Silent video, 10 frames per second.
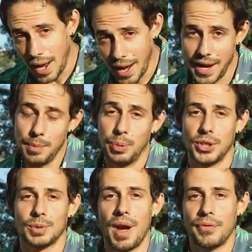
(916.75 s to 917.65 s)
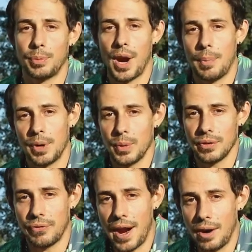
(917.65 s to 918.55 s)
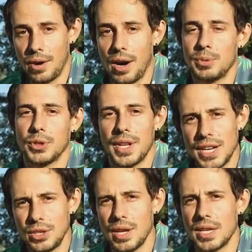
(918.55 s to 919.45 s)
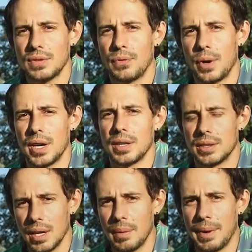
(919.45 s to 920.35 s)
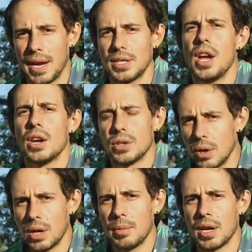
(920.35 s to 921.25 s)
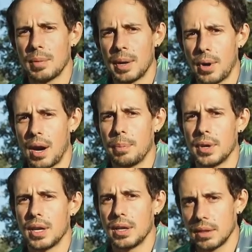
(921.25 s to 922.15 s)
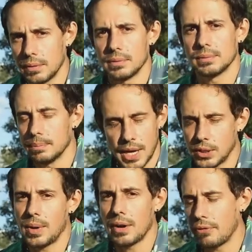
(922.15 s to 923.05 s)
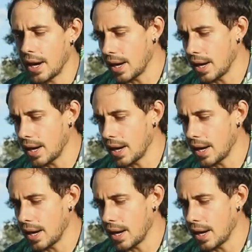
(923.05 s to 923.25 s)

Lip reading: I had to push them off the property with a firearm, so that's your lesson for you, you dumbass. Don't come onto my property, mess around, find